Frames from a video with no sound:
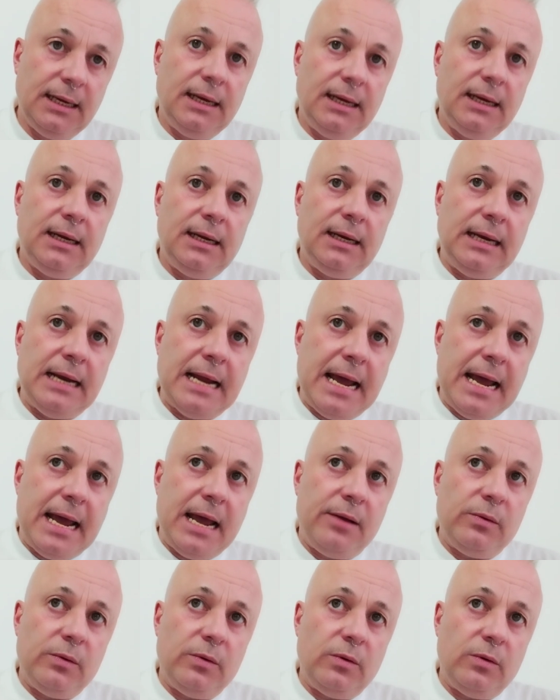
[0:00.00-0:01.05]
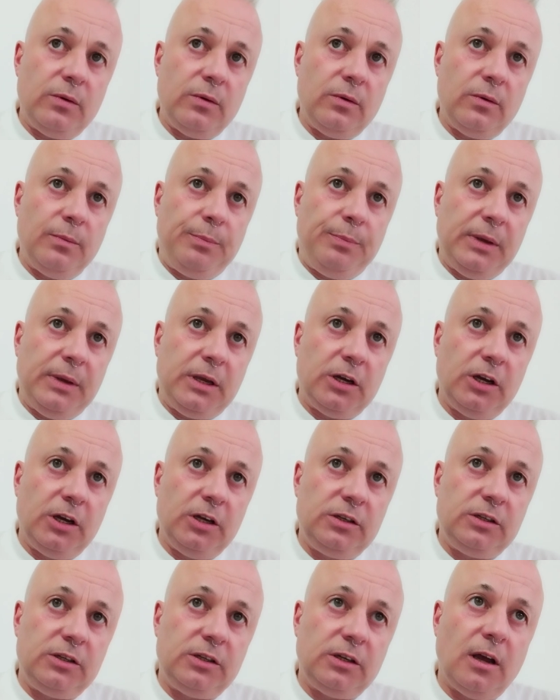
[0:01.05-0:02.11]
Now,
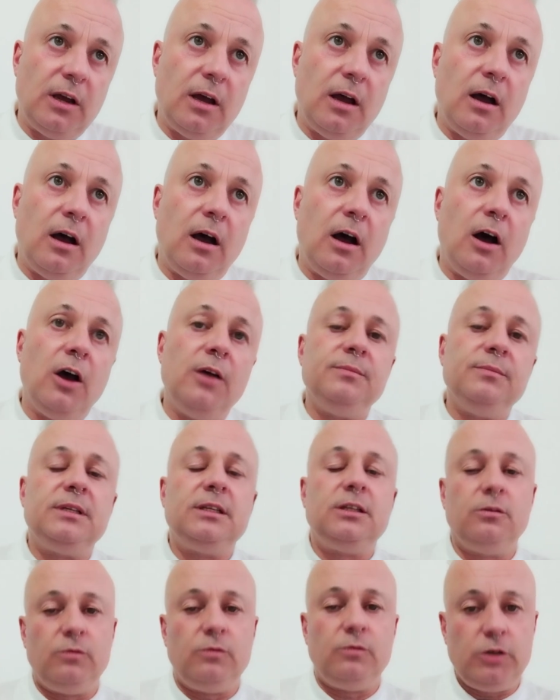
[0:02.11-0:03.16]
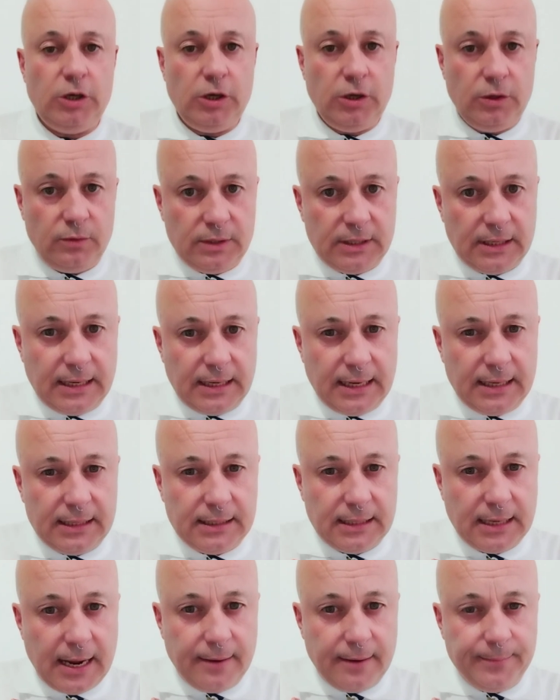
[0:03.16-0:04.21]
because I'm still new to
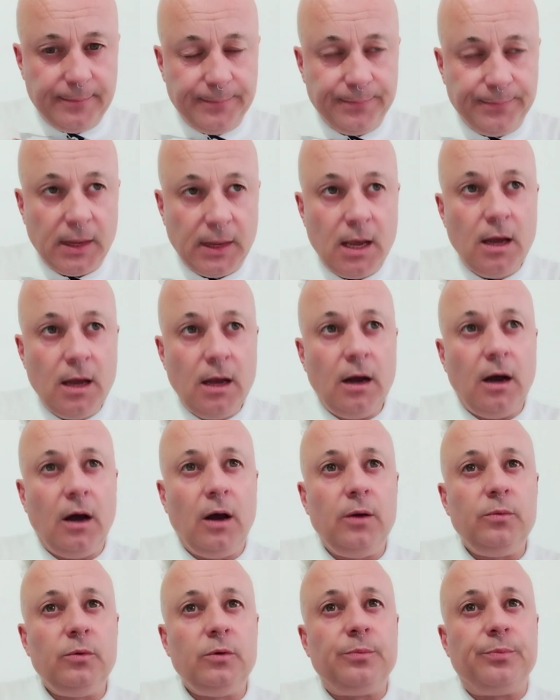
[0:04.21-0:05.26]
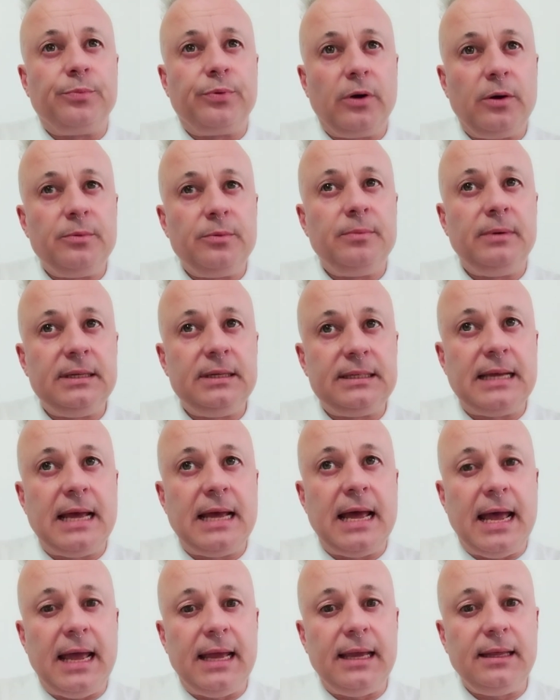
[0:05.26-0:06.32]
knitting, I would probably
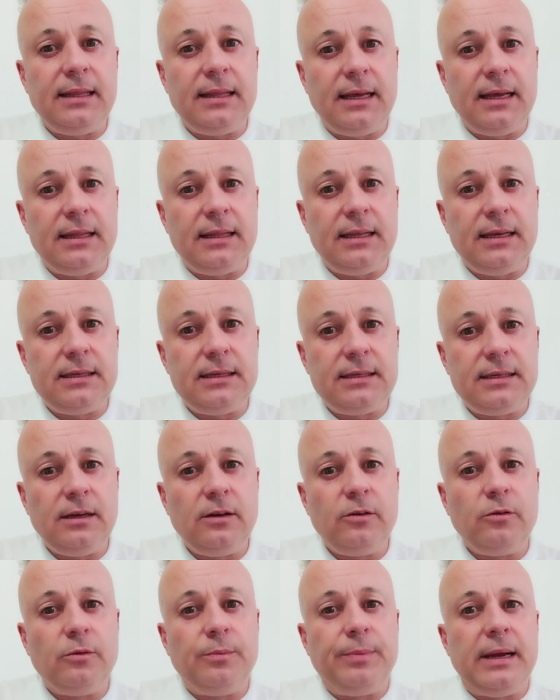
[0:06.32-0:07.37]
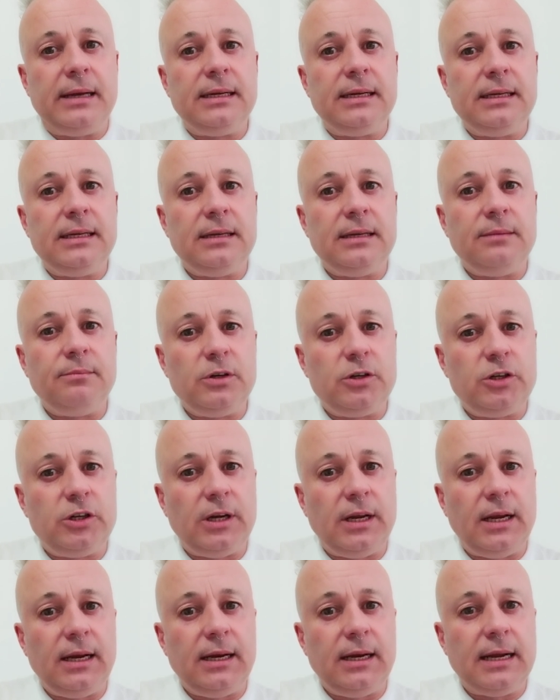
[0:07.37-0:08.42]
say that the single bed knitting
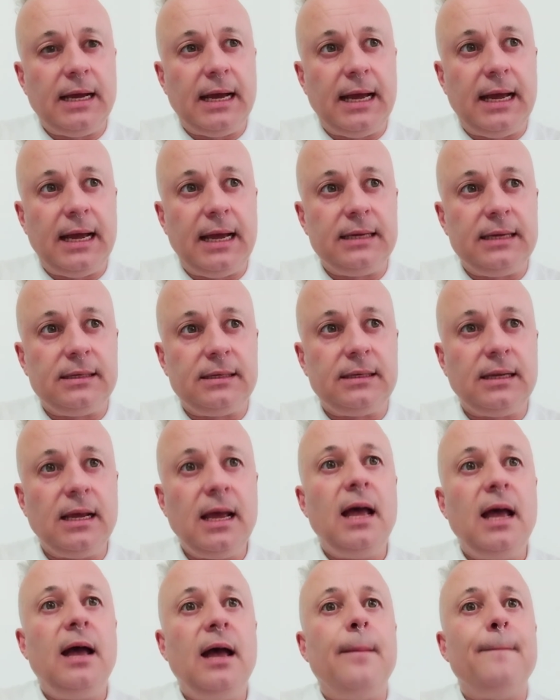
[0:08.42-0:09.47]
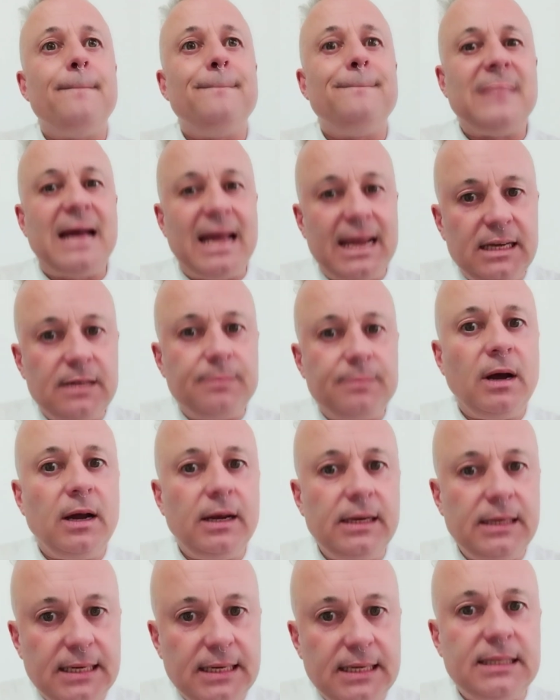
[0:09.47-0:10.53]
machine has made my
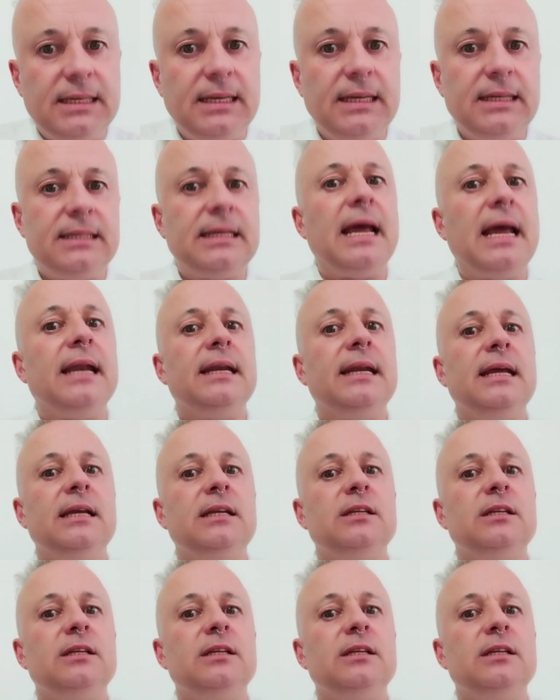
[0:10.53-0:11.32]
knitting techniques